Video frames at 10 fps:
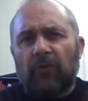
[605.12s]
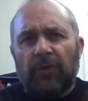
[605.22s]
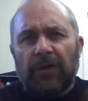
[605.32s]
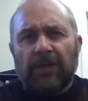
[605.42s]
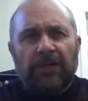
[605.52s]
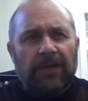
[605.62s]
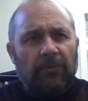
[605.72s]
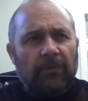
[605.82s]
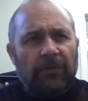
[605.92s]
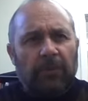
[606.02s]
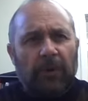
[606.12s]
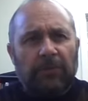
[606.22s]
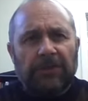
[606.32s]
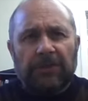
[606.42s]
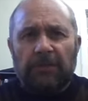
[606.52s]
we're dealing with
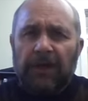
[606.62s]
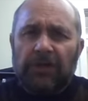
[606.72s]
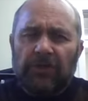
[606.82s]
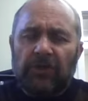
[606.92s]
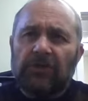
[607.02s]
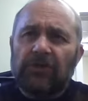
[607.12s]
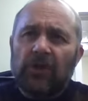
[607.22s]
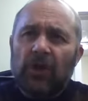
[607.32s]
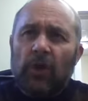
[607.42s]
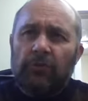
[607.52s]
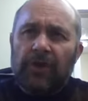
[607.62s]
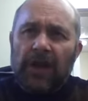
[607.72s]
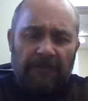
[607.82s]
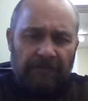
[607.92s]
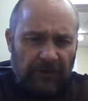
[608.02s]
property managers who
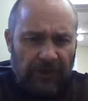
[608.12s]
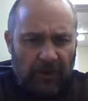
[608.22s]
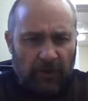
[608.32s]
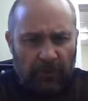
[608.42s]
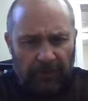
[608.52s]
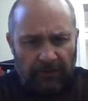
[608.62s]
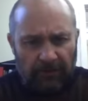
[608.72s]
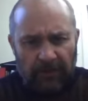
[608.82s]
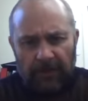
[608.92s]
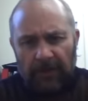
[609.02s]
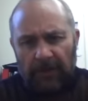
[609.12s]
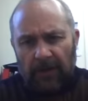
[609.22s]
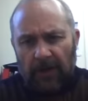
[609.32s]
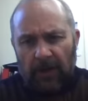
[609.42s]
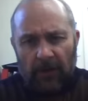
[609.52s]
then have to deal with
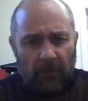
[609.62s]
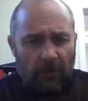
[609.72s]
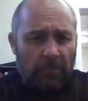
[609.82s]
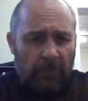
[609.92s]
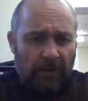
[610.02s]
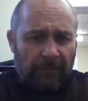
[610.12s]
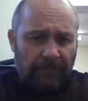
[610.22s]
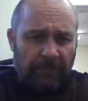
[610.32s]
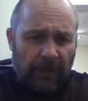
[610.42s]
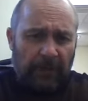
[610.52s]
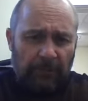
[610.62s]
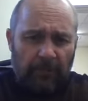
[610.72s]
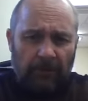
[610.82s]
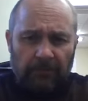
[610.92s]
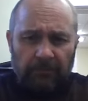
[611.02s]
a number of
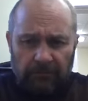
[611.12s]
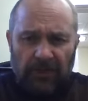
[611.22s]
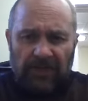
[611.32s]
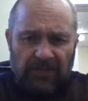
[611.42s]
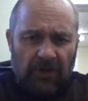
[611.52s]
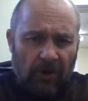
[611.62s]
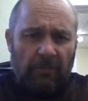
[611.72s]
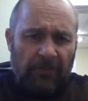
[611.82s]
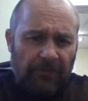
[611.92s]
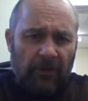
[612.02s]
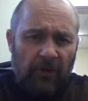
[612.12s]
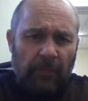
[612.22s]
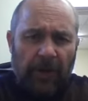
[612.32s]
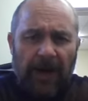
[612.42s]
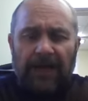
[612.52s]
people, let's call them a
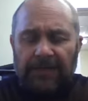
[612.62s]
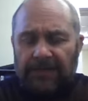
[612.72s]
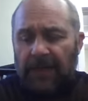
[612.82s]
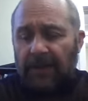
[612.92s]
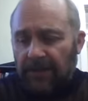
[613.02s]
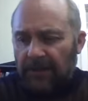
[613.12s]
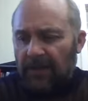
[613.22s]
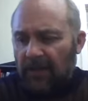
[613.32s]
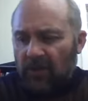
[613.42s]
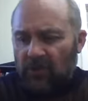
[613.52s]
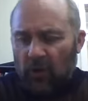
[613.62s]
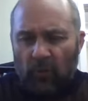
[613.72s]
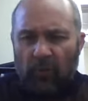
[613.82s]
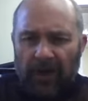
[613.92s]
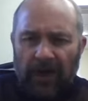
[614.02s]
third party.
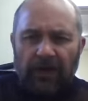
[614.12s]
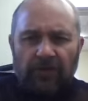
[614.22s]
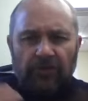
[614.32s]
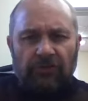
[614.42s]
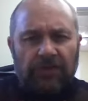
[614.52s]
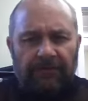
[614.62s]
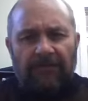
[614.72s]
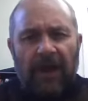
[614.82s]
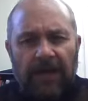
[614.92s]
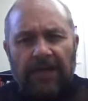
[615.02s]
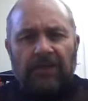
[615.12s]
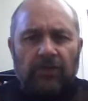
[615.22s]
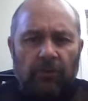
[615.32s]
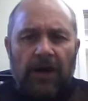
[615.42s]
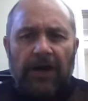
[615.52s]
So we're kind of justifying
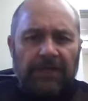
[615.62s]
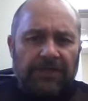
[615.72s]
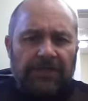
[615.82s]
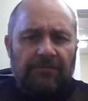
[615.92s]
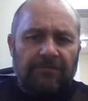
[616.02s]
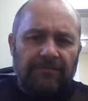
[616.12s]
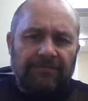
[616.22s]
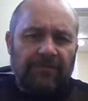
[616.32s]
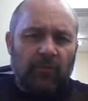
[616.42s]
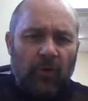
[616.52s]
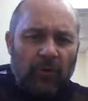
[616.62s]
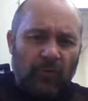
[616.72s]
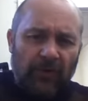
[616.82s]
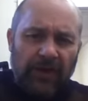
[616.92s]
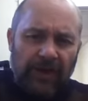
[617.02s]
twice
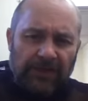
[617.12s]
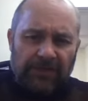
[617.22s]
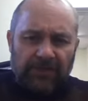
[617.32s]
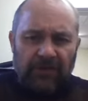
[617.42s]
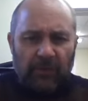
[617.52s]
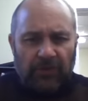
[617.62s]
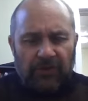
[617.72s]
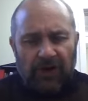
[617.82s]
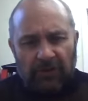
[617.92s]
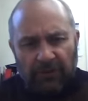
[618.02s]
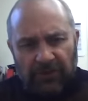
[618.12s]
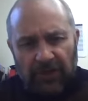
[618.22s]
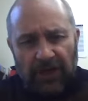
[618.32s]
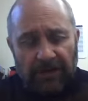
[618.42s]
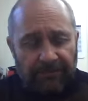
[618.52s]
what it is that we're trying to
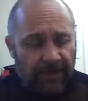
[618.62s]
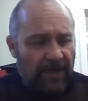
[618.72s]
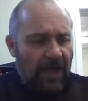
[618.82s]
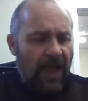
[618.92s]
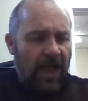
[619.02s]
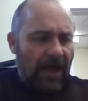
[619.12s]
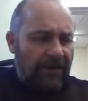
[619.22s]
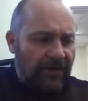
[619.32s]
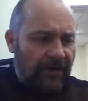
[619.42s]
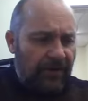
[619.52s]
achieve, and